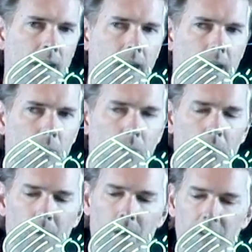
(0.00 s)
And
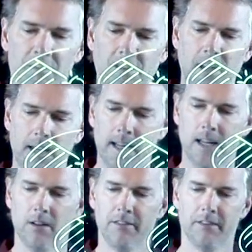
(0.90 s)
what we're going to see
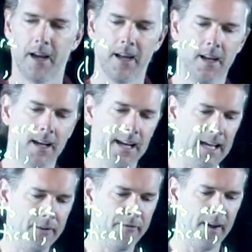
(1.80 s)
is that,
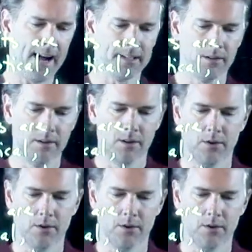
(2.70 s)
in fact,